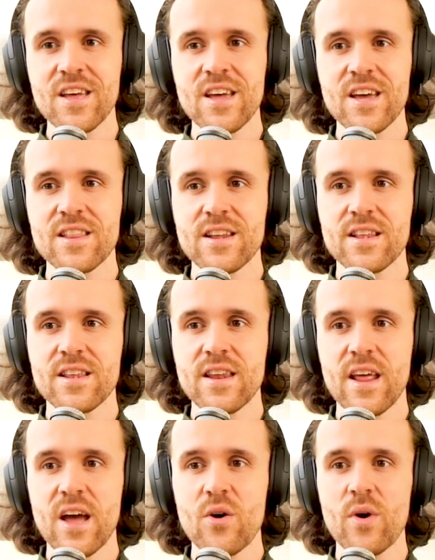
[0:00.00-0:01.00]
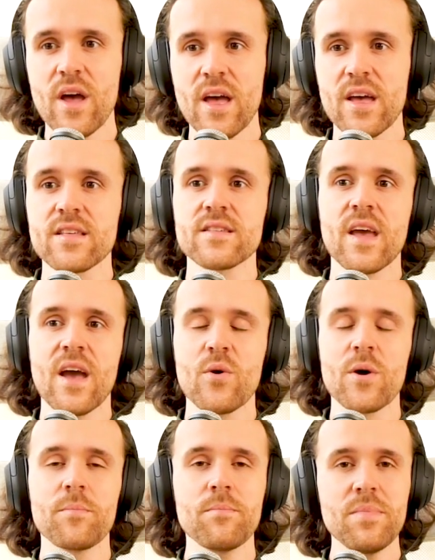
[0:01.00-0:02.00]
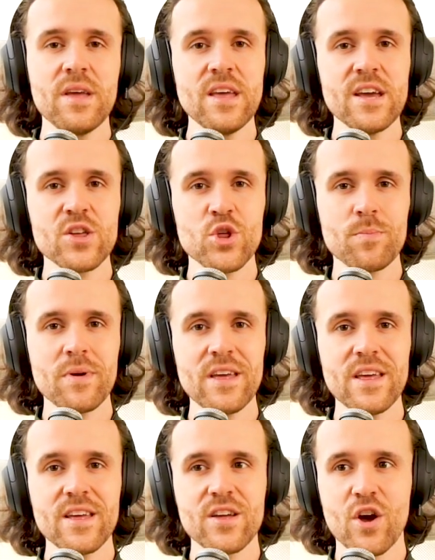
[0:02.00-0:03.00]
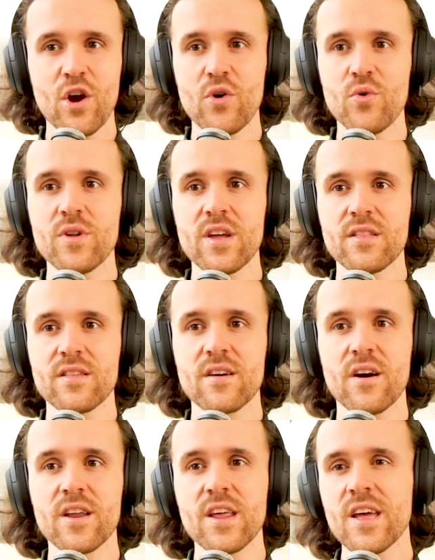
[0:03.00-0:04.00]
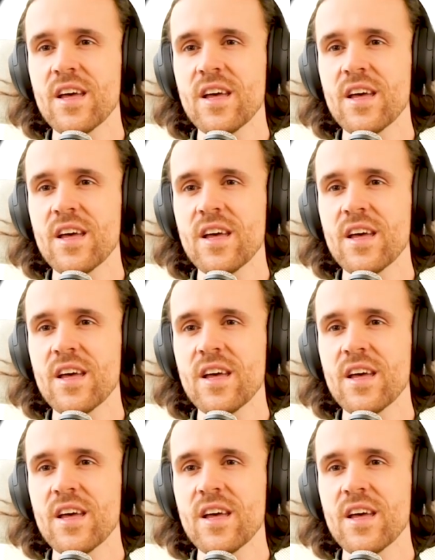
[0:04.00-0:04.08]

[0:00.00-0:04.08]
and that it now has our PHP code inside.